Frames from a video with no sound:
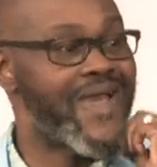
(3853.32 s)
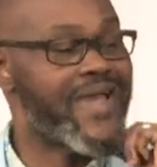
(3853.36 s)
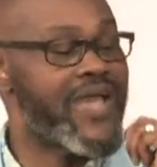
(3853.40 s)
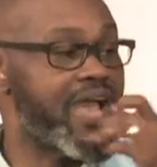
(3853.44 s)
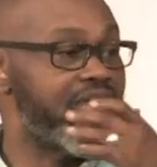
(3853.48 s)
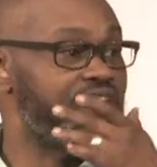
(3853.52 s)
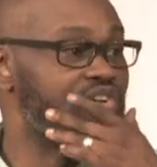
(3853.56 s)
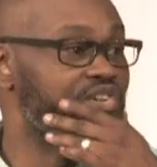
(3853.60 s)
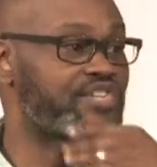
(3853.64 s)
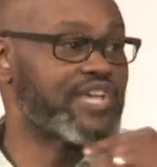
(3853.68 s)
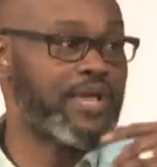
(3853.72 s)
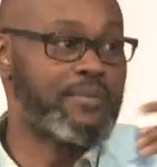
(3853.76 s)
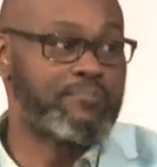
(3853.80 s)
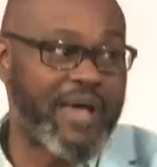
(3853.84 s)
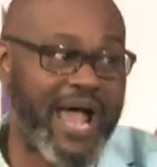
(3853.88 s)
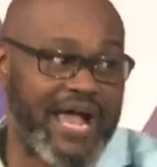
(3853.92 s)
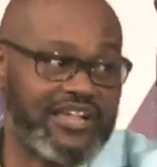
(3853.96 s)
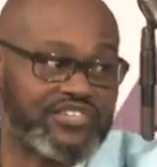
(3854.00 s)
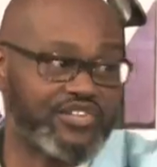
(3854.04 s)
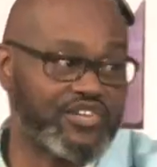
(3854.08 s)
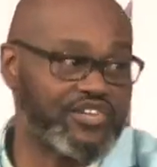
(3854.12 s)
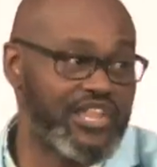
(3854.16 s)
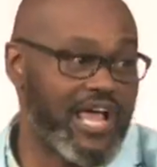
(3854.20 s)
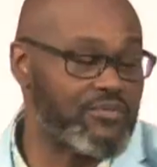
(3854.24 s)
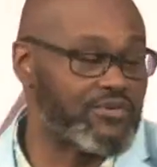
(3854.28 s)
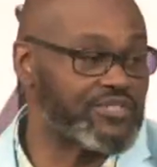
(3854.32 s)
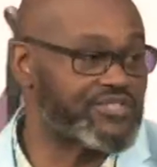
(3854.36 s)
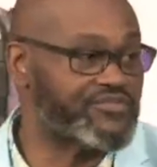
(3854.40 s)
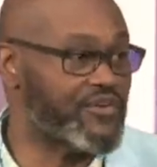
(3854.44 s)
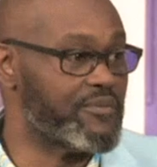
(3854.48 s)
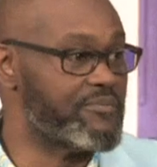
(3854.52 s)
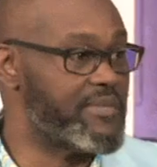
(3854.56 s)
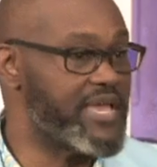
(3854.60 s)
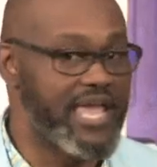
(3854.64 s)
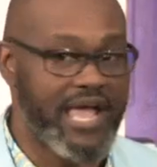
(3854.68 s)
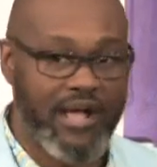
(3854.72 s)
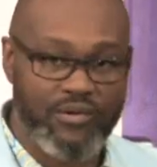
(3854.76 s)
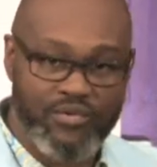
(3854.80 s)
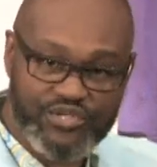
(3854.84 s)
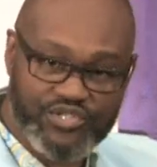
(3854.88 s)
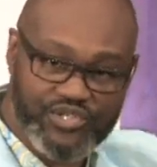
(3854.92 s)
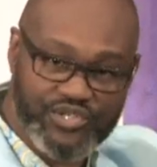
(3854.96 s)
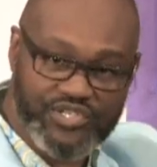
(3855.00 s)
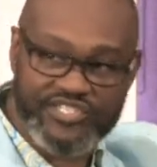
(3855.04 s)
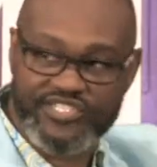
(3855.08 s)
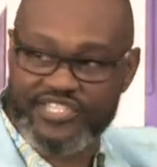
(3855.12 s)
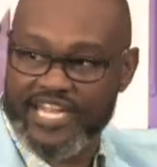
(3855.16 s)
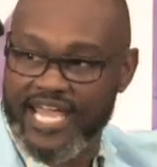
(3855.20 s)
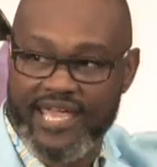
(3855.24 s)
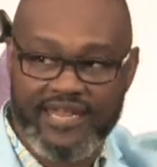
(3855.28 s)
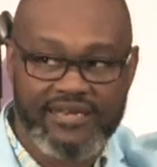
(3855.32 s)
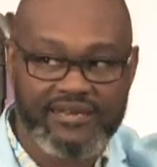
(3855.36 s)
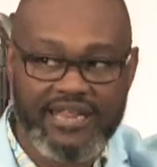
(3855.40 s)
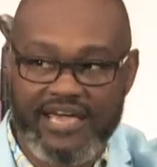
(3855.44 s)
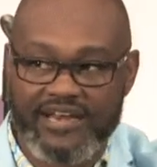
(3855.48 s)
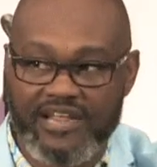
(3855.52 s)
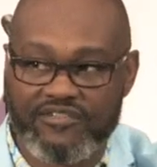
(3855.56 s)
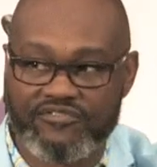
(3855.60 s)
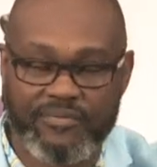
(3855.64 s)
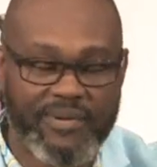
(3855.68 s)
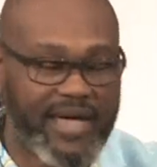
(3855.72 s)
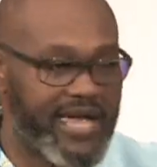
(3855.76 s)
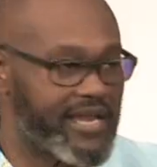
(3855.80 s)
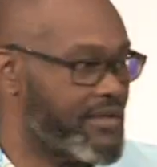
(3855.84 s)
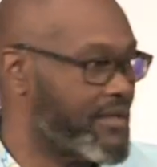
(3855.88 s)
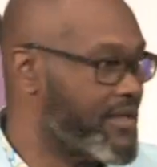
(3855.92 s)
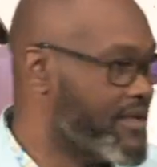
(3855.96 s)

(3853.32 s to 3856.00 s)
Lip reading: and you're saying, Pastor, that was for me, I want you to stand. Not everybody.